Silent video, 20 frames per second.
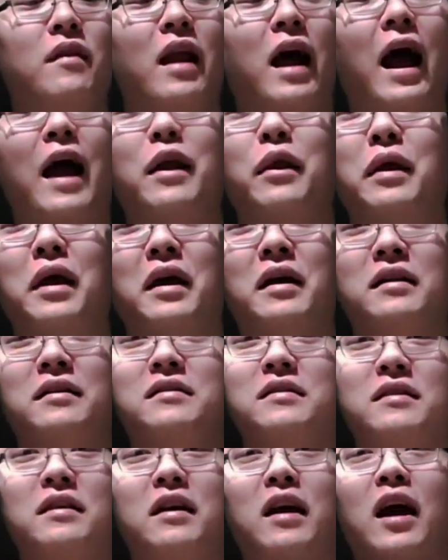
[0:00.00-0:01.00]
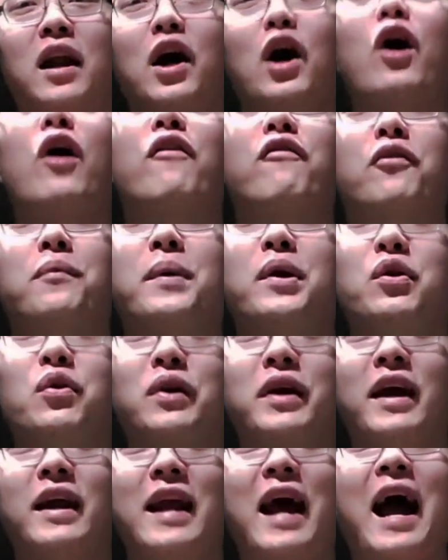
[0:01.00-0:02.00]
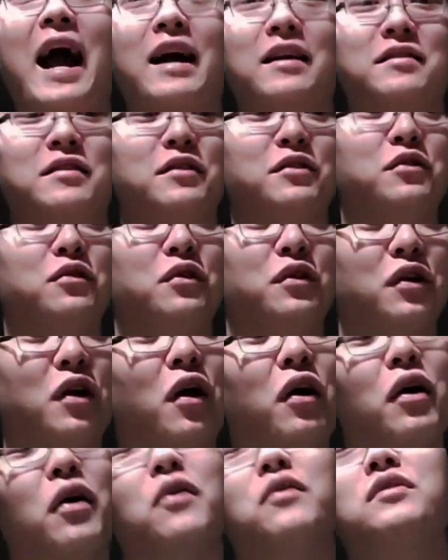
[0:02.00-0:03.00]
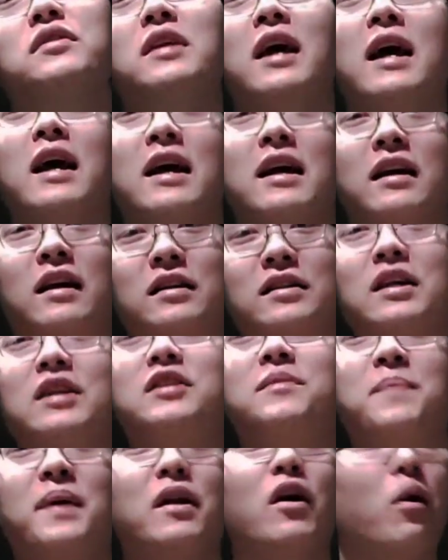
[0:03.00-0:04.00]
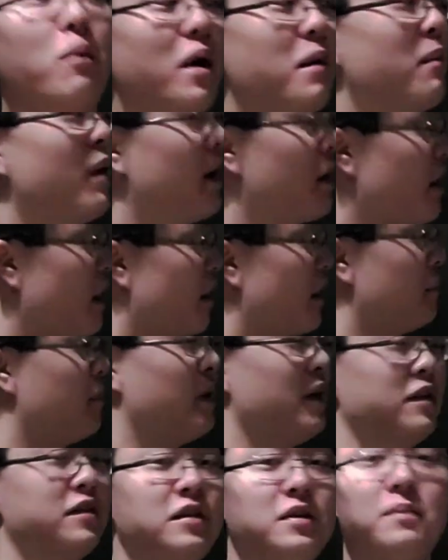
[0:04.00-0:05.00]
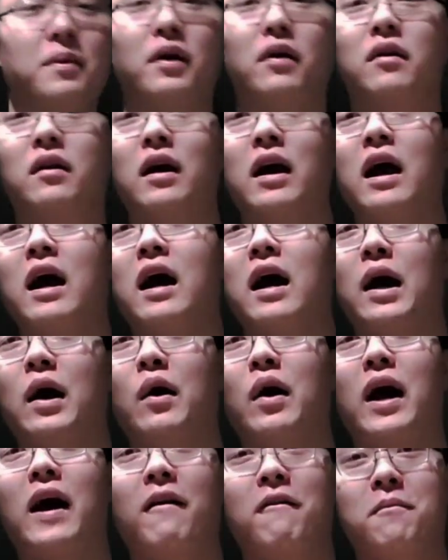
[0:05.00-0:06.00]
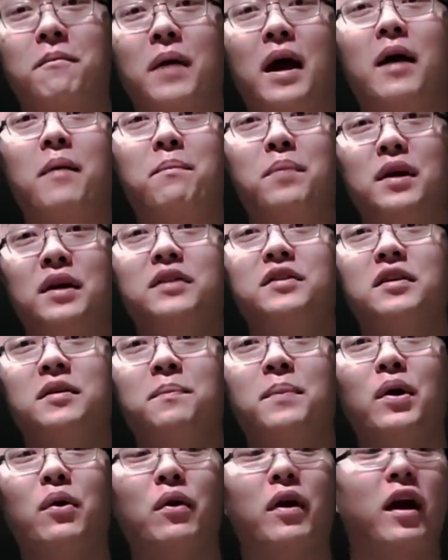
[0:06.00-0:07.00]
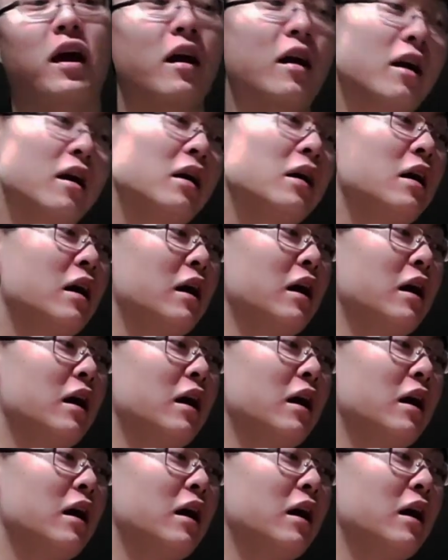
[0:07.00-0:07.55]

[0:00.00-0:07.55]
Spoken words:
it's kind of hard for me to get access to the yo-yos because I spend all my money on the PC build. I'll have my PC build here.